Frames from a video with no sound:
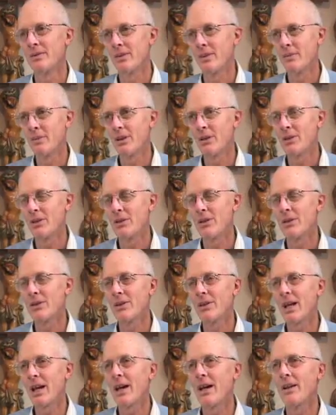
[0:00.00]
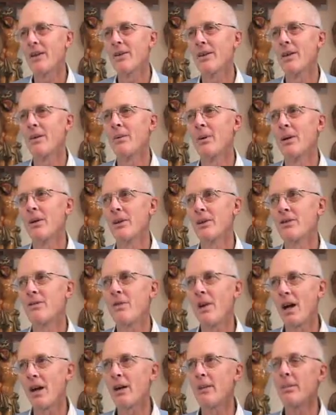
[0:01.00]
from eternal death. And well, this
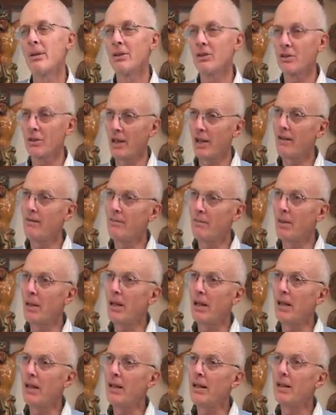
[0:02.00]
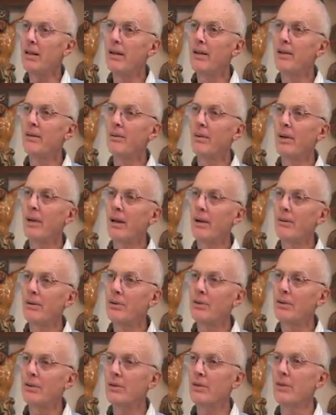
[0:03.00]
fireman saved me when I
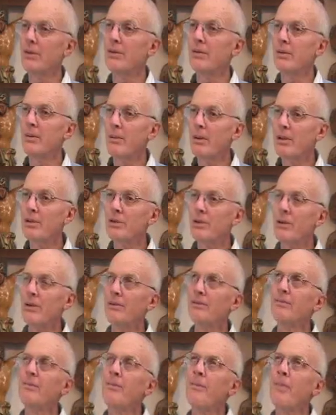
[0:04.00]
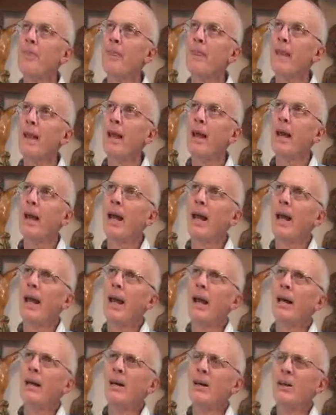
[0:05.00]
was 3 months old.
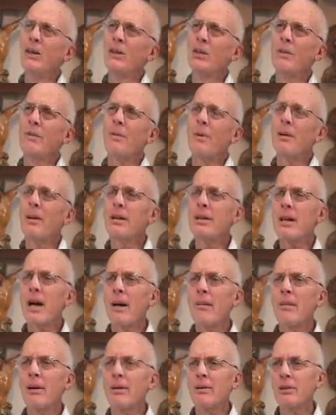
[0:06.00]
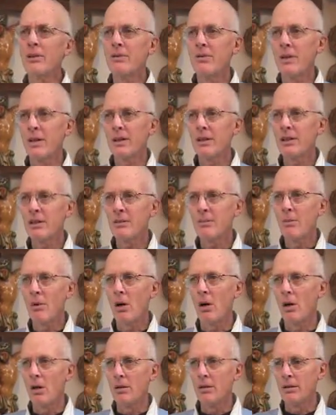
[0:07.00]
So from the time I was very
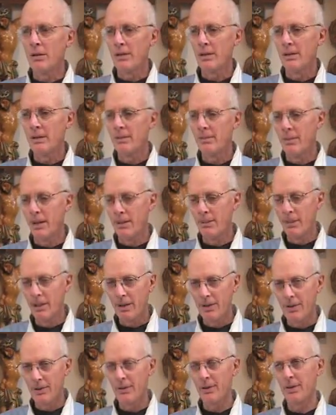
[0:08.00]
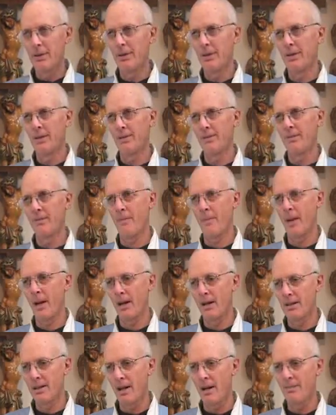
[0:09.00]
small, my mother,
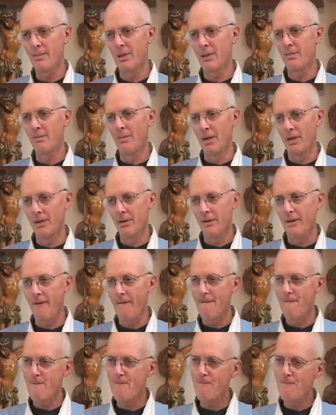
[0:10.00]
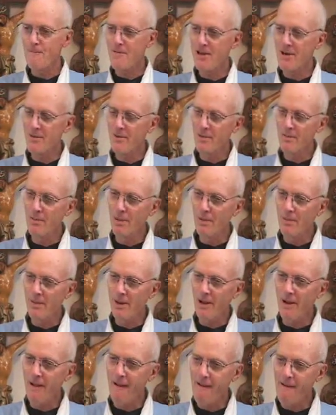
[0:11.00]
my adopted mother, she would put
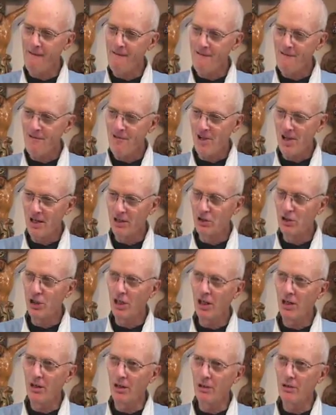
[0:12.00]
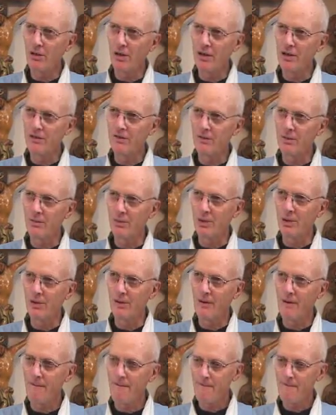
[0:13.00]
me on a chair across from her,